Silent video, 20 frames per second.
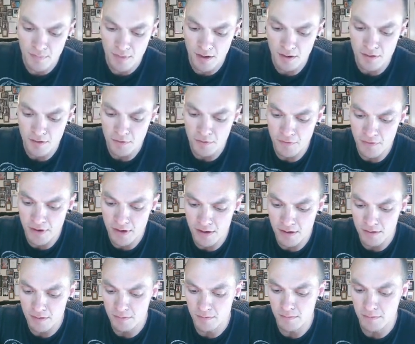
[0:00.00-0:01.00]
The feet,
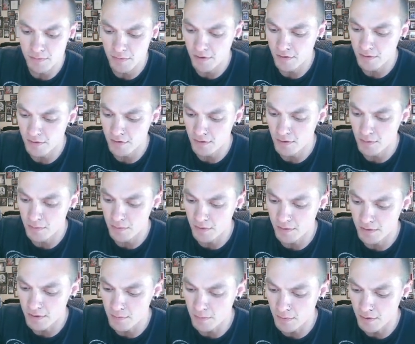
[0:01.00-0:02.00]
super
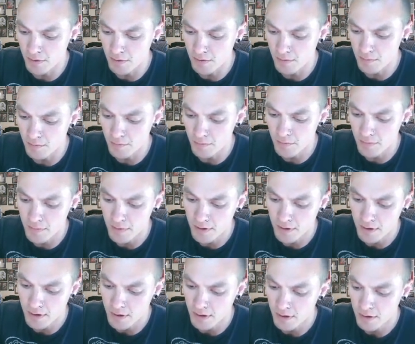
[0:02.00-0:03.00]
simple,
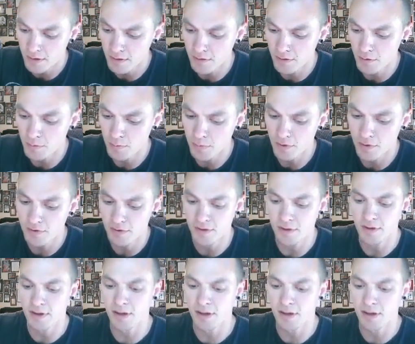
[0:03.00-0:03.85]
just pointing